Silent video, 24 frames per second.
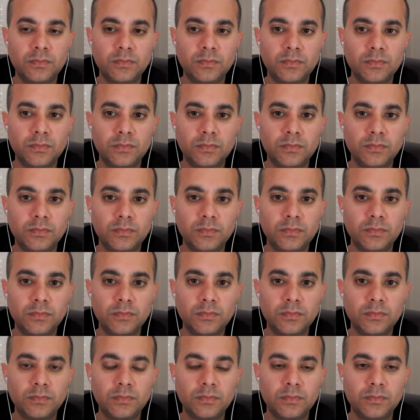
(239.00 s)

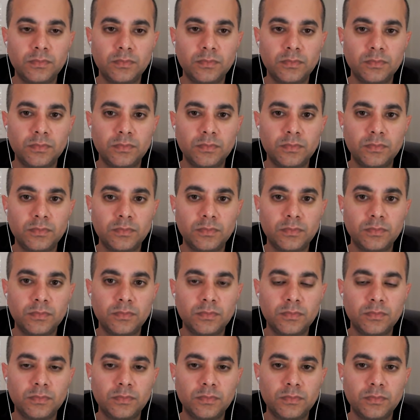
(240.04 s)

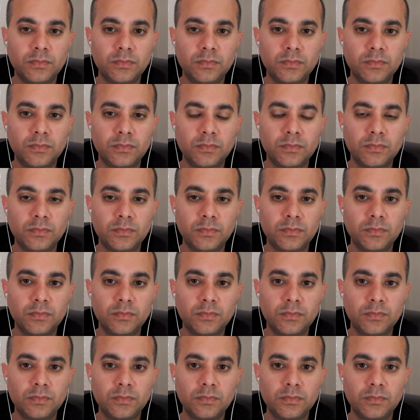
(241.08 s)

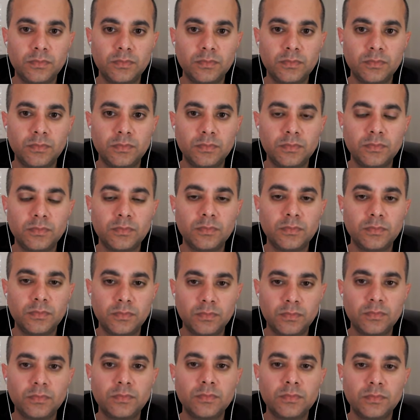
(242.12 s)

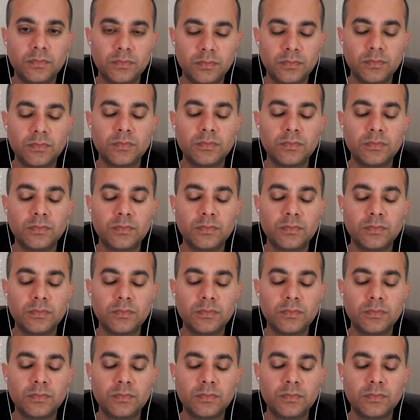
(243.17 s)
No words are spoken by the person on screen.